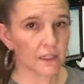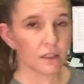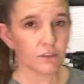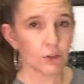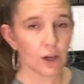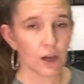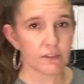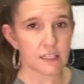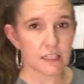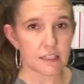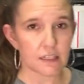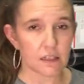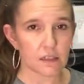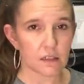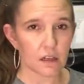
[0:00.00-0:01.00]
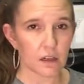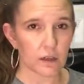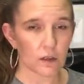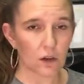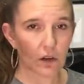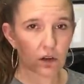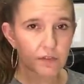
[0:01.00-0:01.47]
If you haven't seen
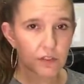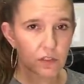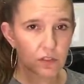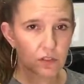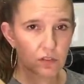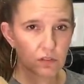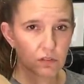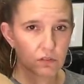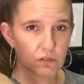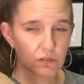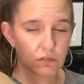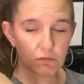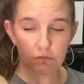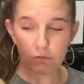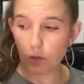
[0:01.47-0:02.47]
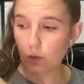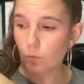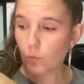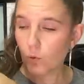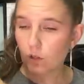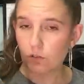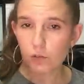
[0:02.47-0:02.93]
our office
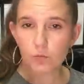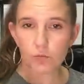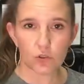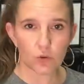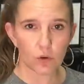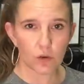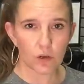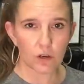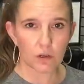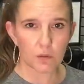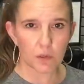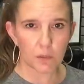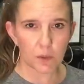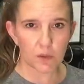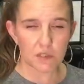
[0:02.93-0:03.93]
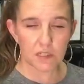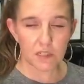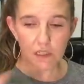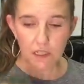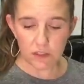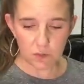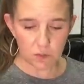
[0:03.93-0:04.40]
workroom tour, we posted it
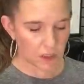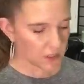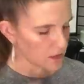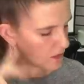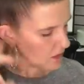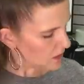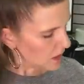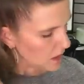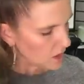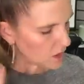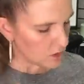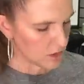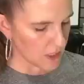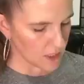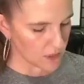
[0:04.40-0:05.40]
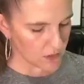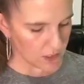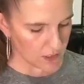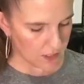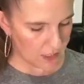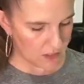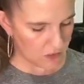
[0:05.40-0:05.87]
last week. Go take a look
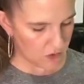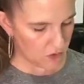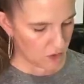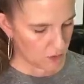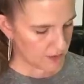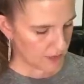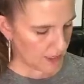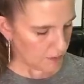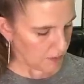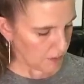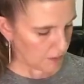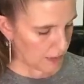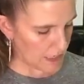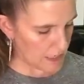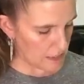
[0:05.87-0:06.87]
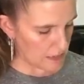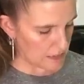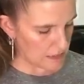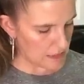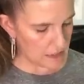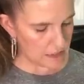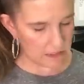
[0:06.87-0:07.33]
at that so you know what's happening behind the
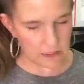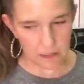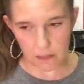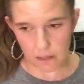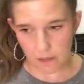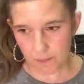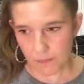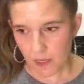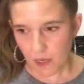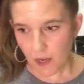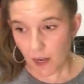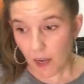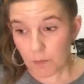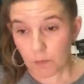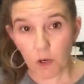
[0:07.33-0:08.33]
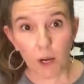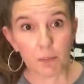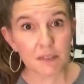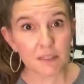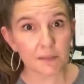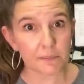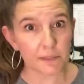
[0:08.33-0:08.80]
scenes here. I'm
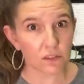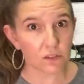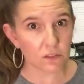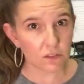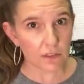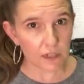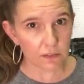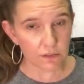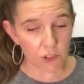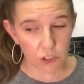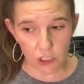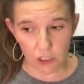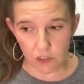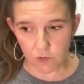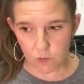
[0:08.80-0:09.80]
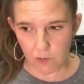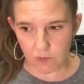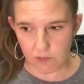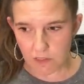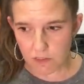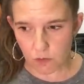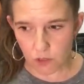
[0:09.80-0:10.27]
grabbing some littles out of our shelves. We have
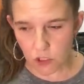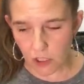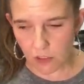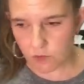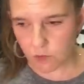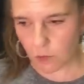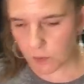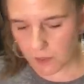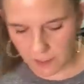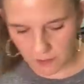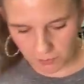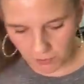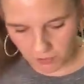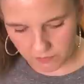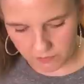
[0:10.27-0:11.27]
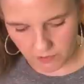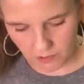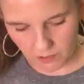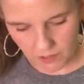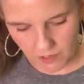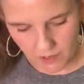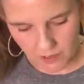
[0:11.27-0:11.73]
these little shelves where we keep all of
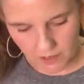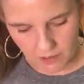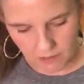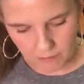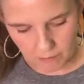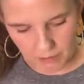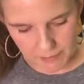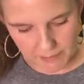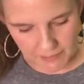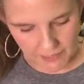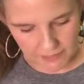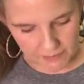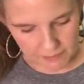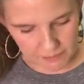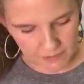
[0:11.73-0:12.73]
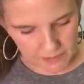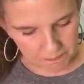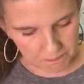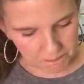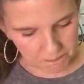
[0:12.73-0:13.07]
our baby items.